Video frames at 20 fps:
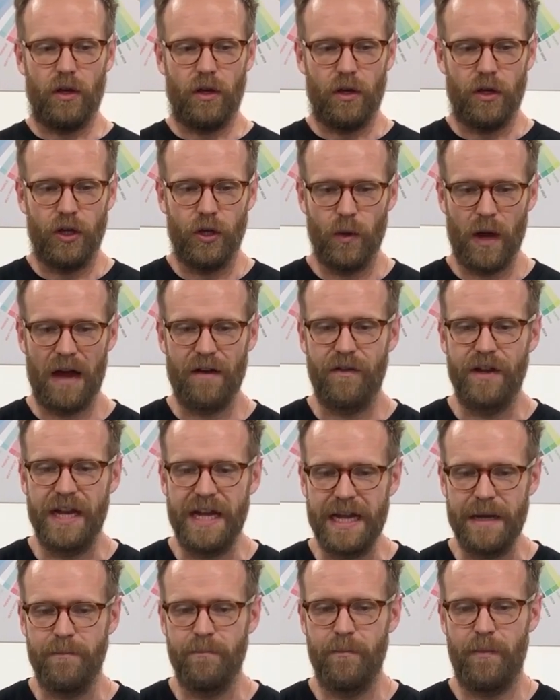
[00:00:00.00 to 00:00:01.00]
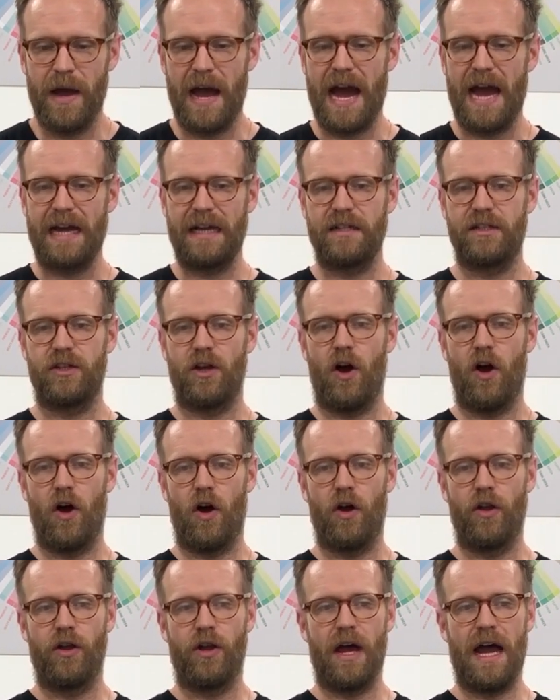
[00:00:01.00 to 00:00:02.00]
you have an impact
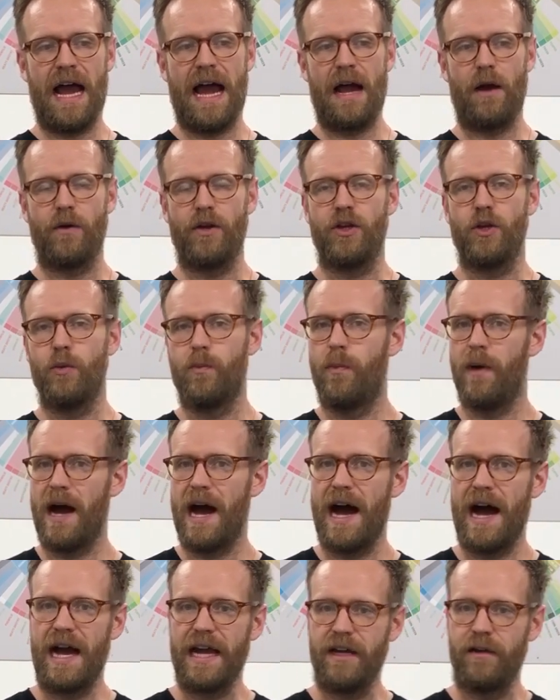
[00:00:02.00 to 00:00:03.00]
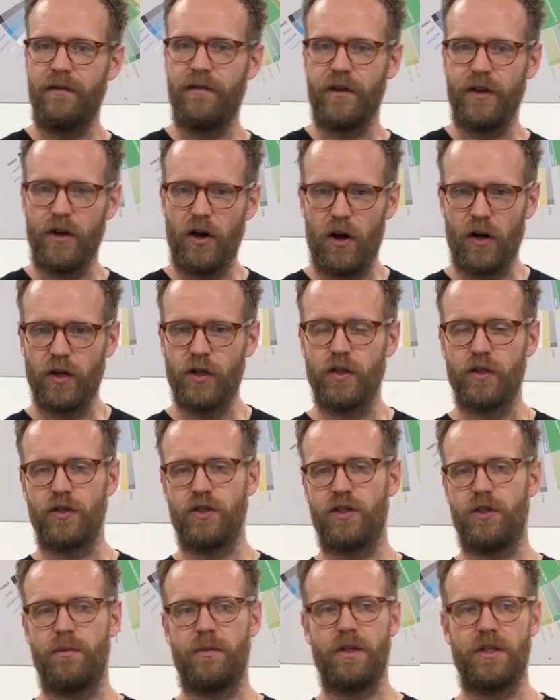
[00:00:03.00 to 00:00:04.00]
on how you buy for your
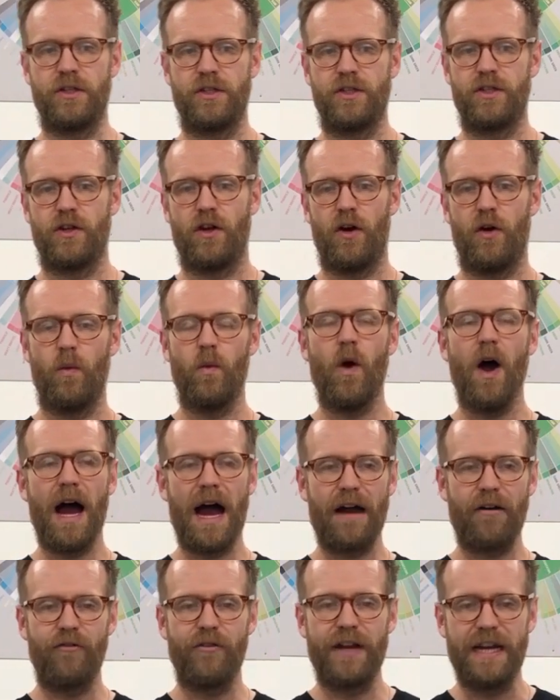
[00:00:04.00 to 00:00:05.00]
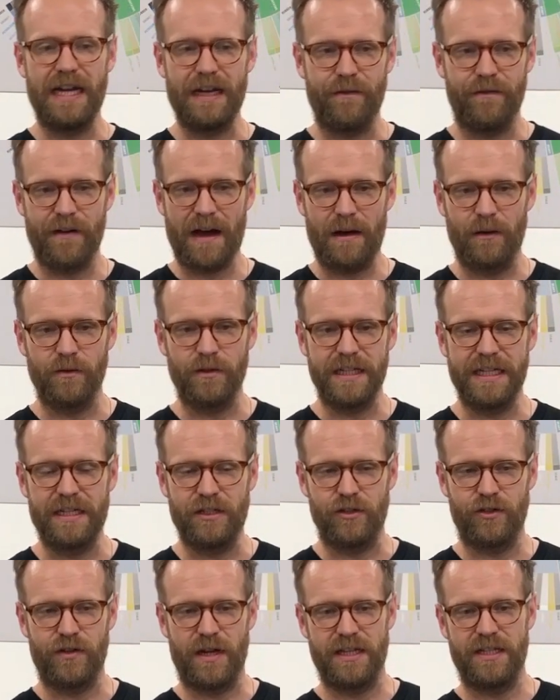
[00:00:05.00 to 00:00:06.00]
customers. So what I really found
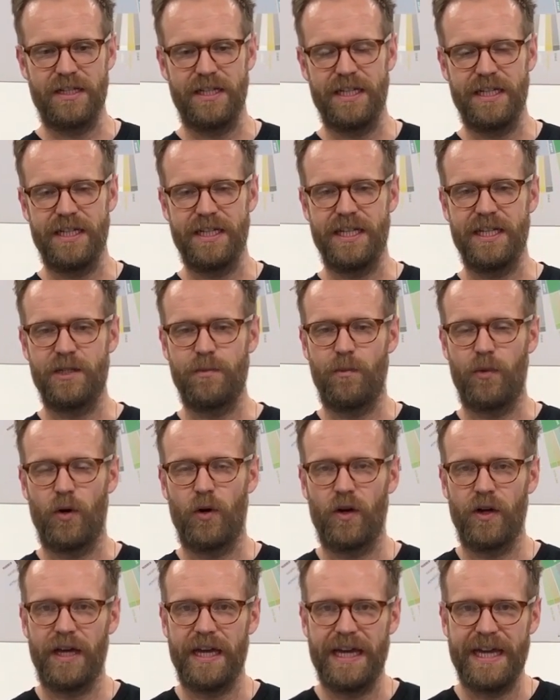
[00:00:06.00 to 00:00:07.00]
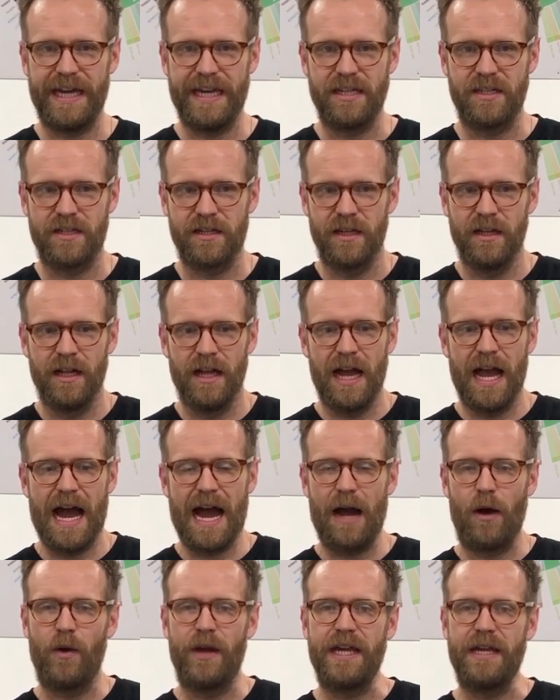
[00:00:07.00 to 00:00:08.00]
interesting in this book is
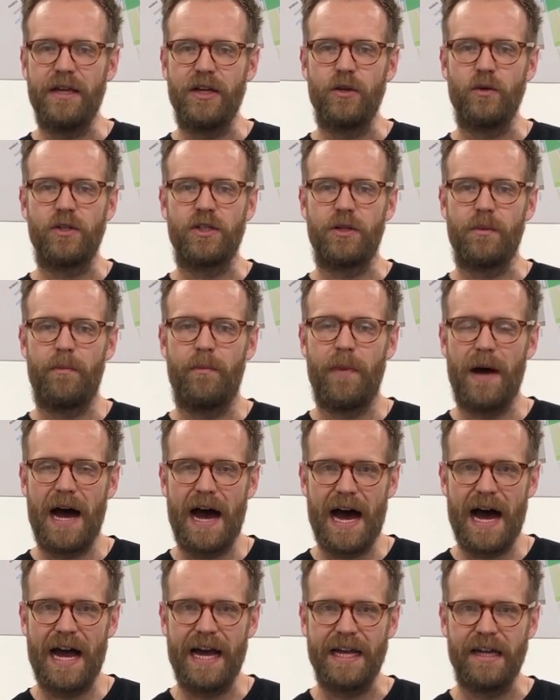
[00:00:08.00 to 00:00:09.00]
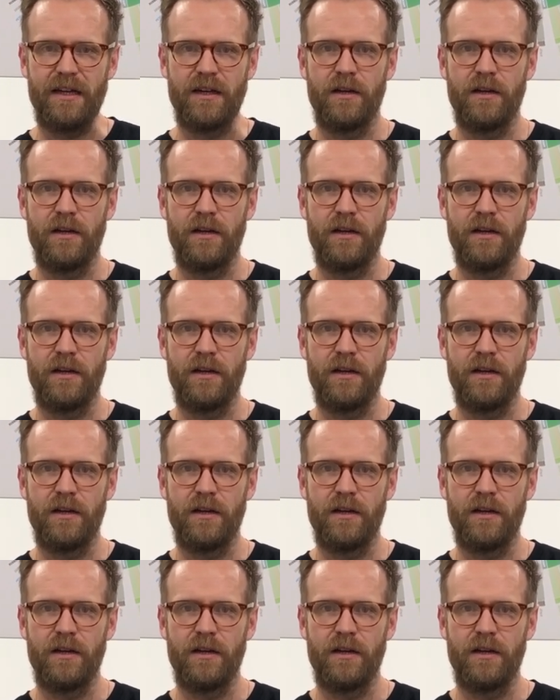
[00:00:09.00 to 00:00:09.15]
how he used to buy